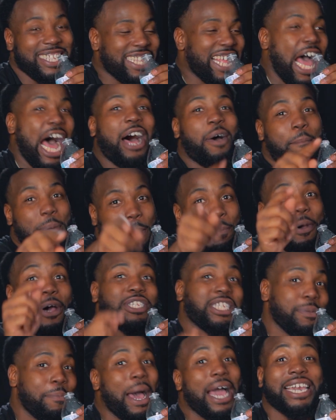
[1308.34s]
I'll be
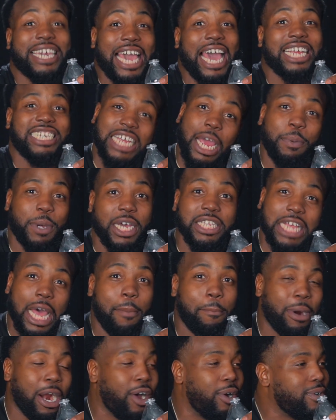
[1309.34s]
posting my Cash App because I'm
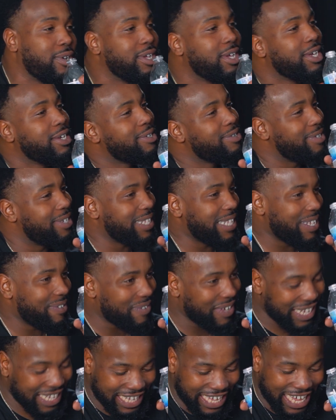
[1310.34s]
broke.
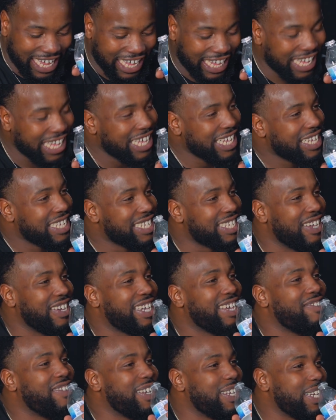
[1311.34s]
So
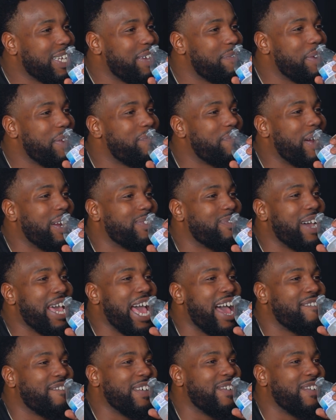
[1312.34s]
give me the version. What happened?